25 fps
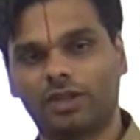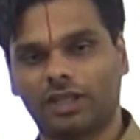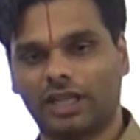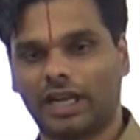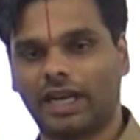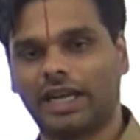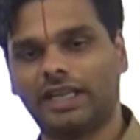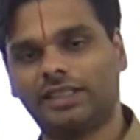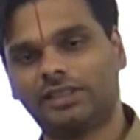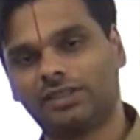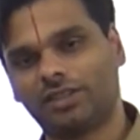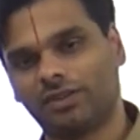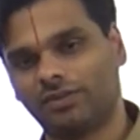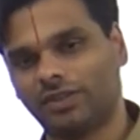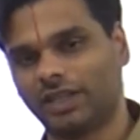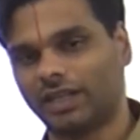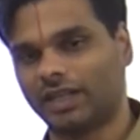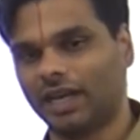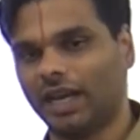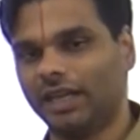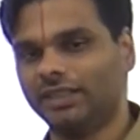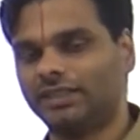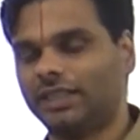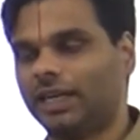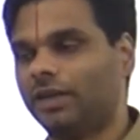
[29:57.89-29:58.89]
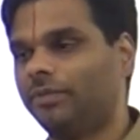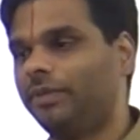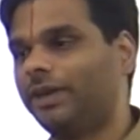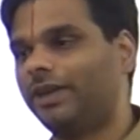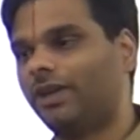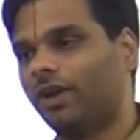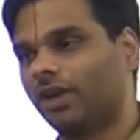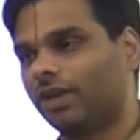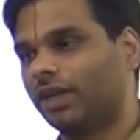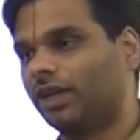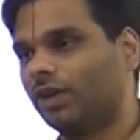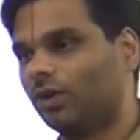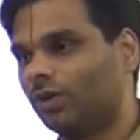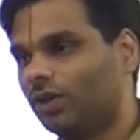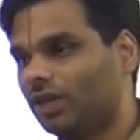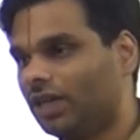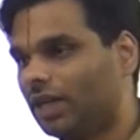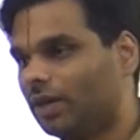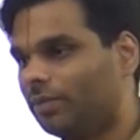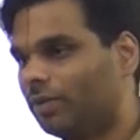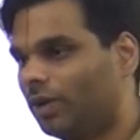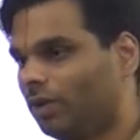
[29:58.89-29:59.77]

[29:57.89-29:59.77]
For the rest of the class, I'll be talking only